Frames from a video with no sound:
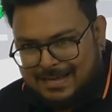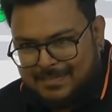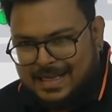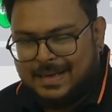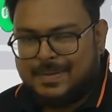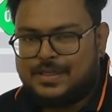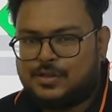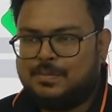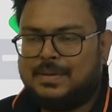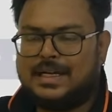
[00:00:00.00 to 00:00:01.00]
animals
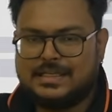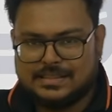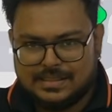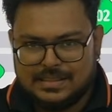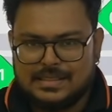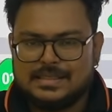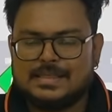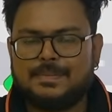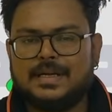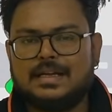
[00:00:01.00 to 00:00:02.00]
or plants
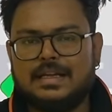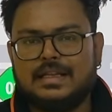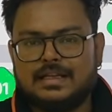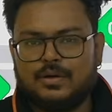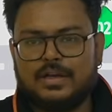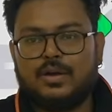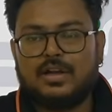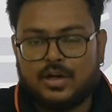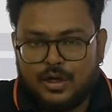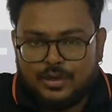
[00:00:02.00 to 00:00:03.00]
separately, okay, or
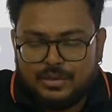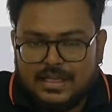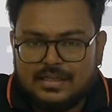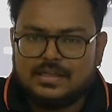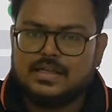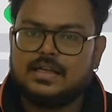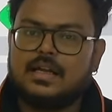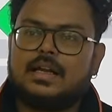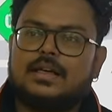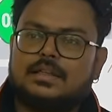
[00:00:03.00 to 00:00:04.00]
according to their
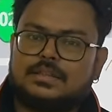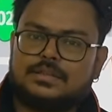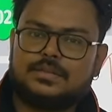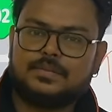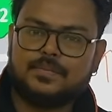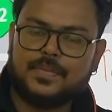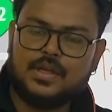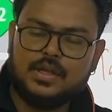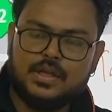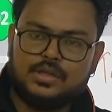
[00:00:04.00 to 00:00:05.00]
characters.
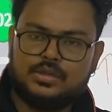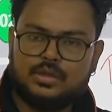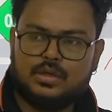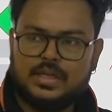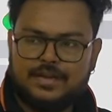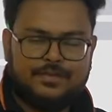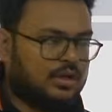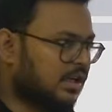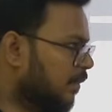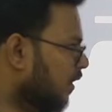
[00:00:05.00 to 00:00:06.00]
So if we
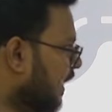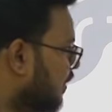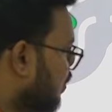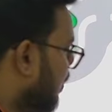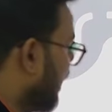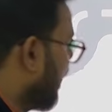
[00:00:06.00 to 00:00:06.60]
talk about taxonomic